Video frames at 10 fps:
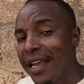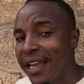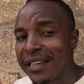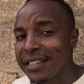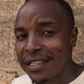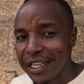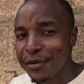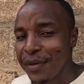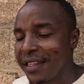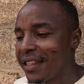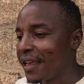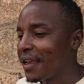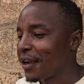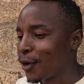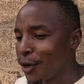and trust me,
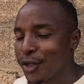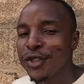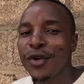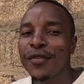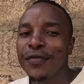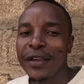the cost of